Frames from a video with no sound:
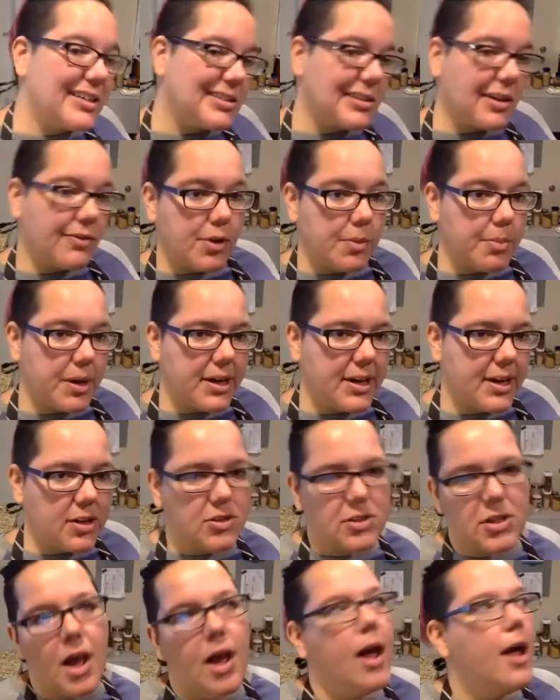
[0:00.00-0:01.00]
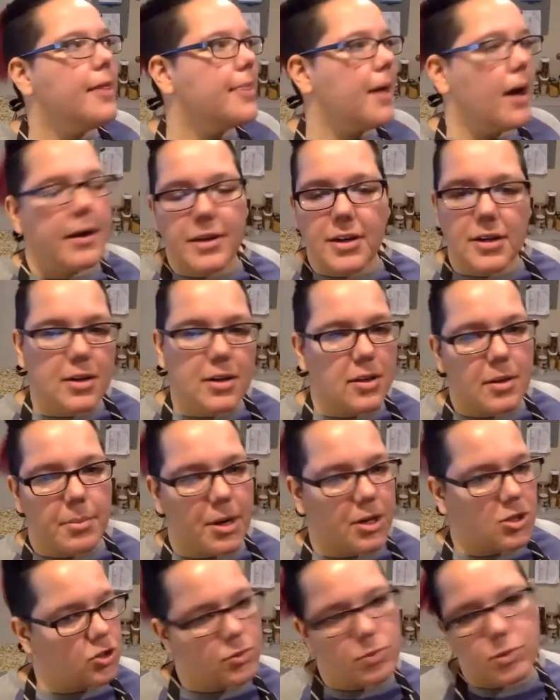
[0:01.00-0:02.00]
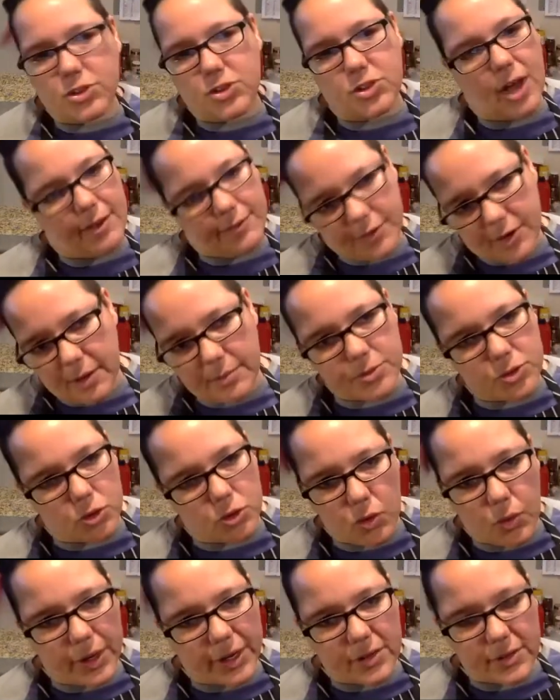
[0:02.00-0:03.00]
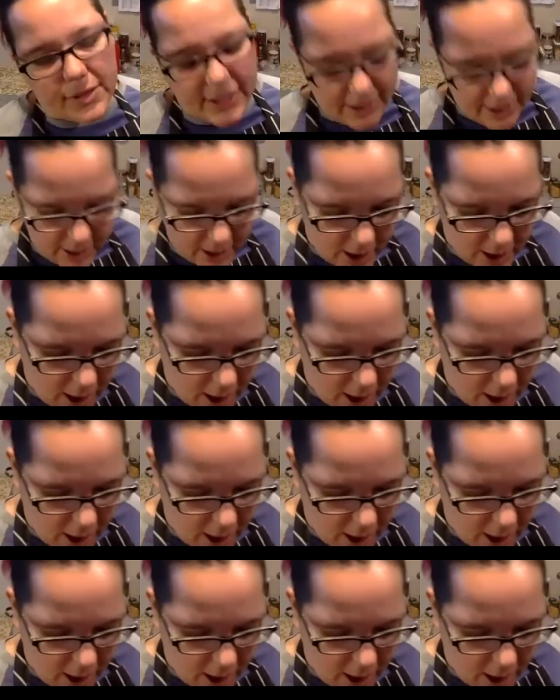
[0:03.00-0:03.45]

as everybody else. The onion and the mushroom will soften up so quickly.